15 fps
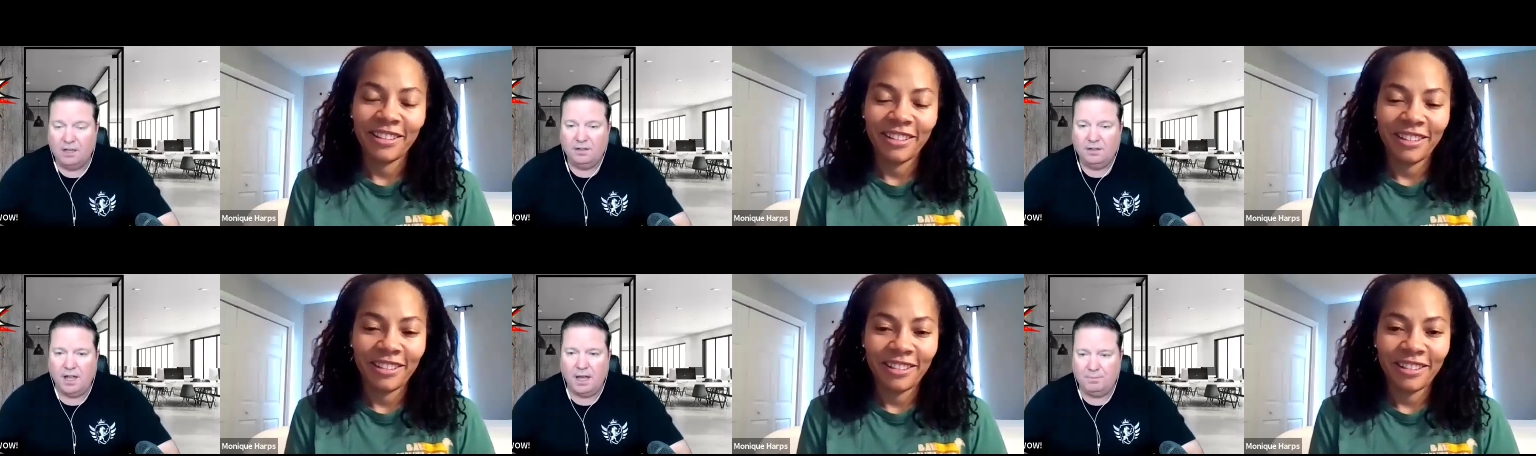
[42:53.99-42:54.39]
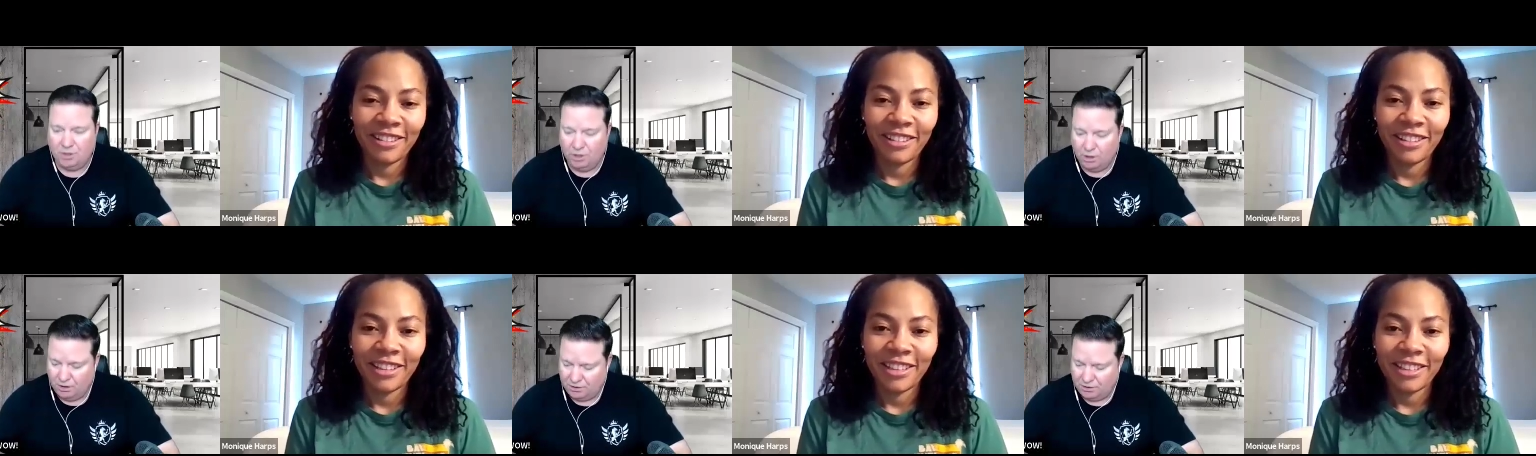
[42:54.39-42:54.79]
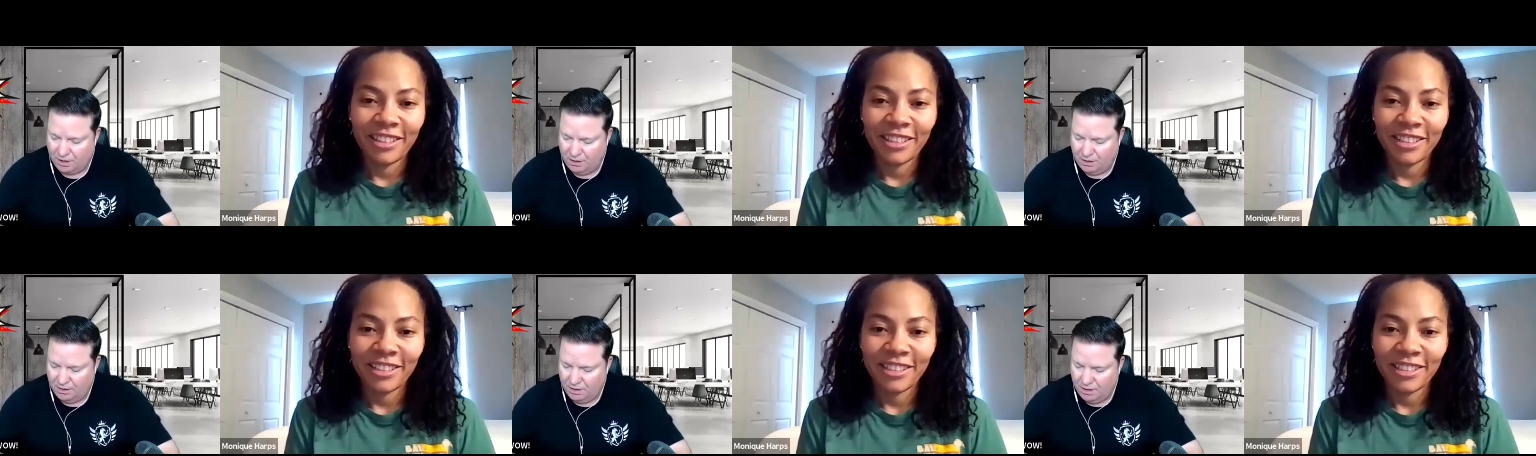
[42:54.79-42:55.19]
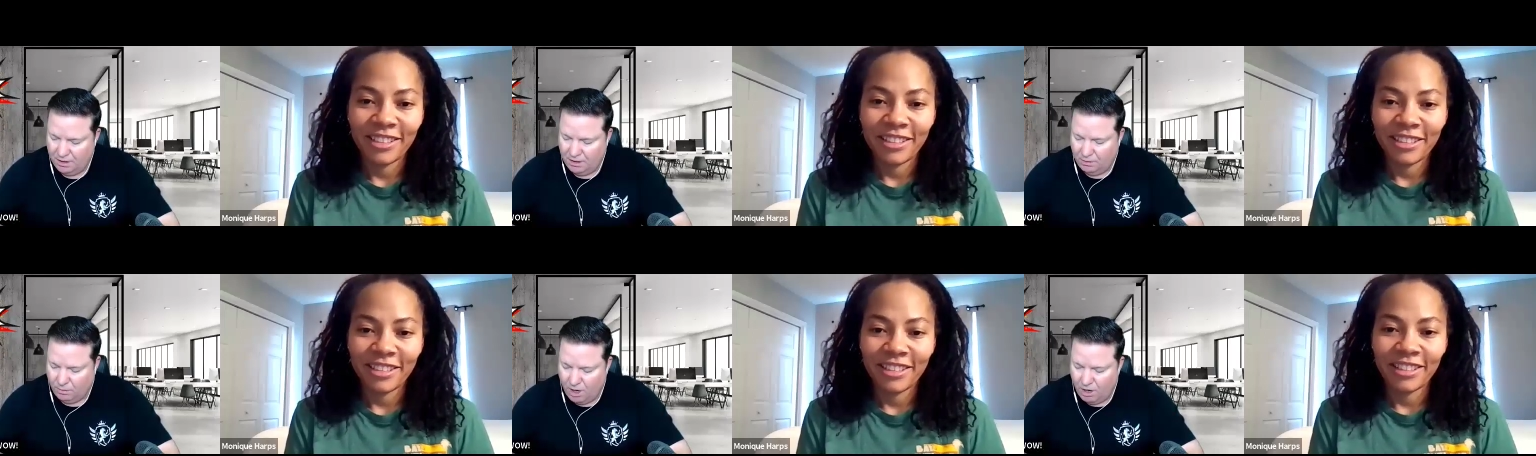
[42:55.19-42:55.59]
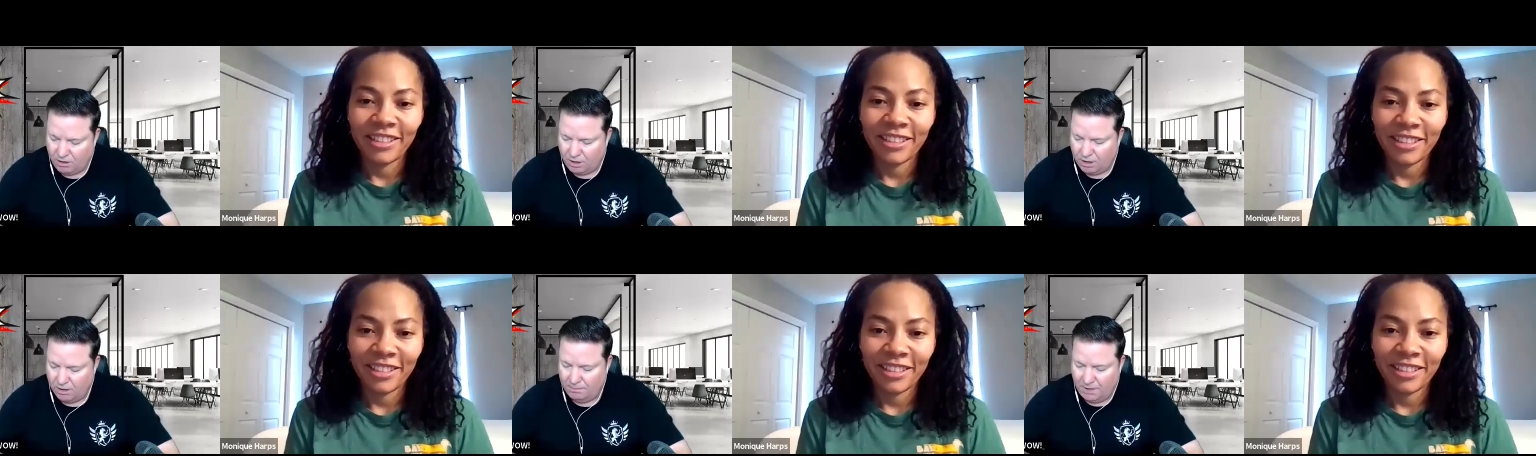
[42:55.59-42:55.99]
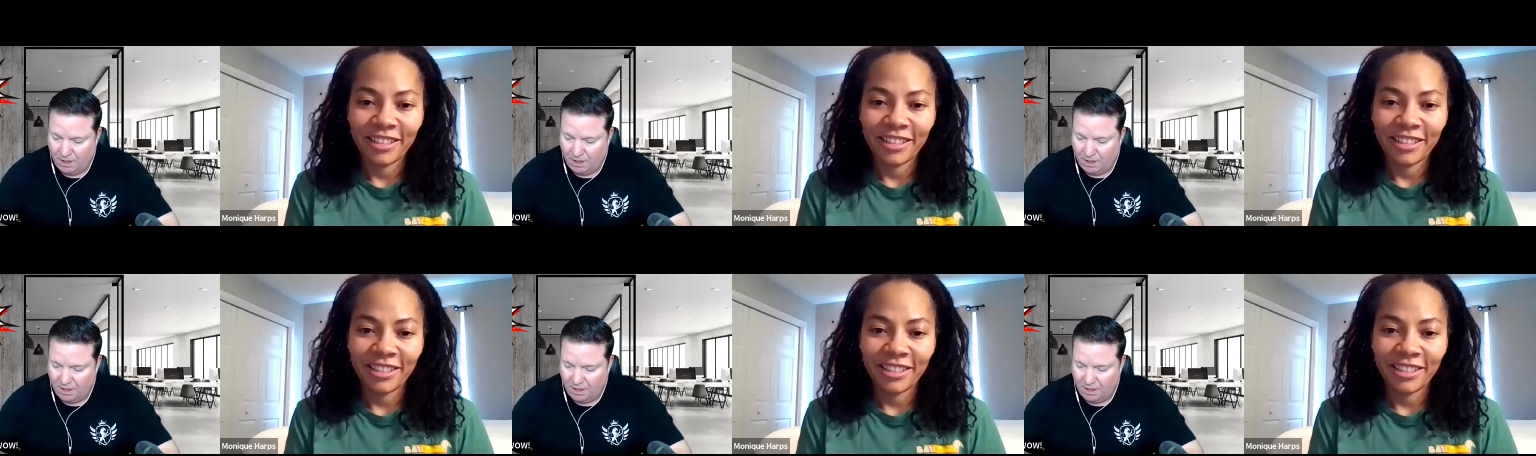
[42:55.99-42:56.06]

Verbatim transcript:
Speaker 1: Deb Jolson, welcome.